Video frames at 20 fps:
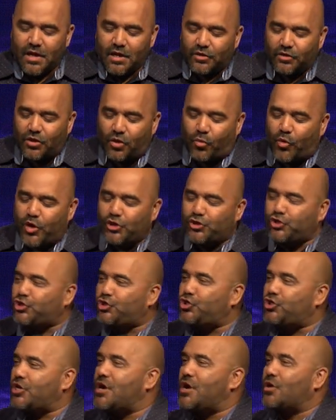The
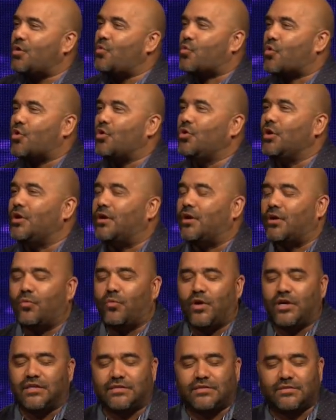rich young ruler
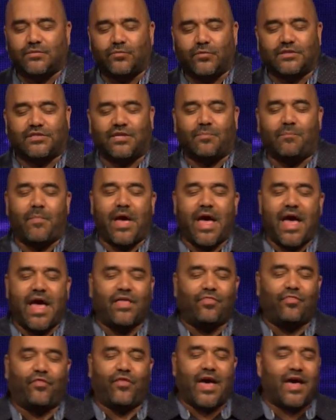was, was a
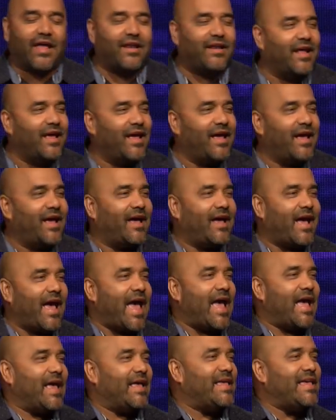man that
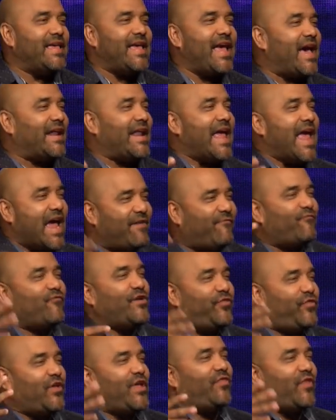he had
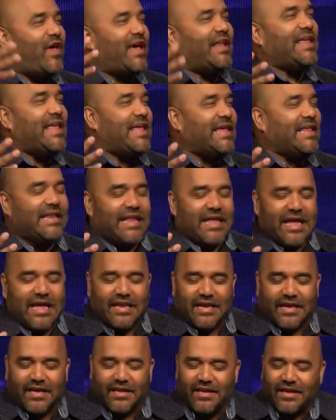everything that he
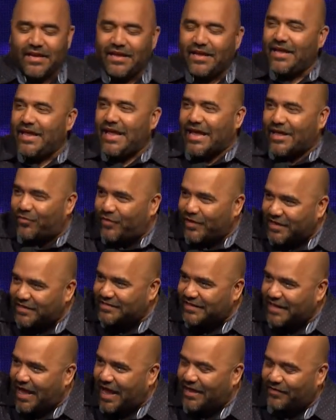needed in
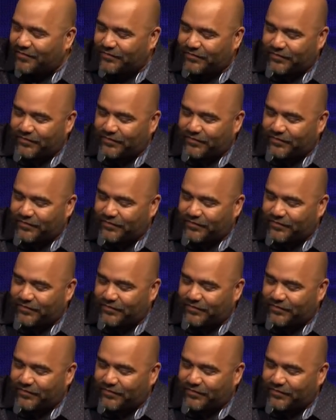this life.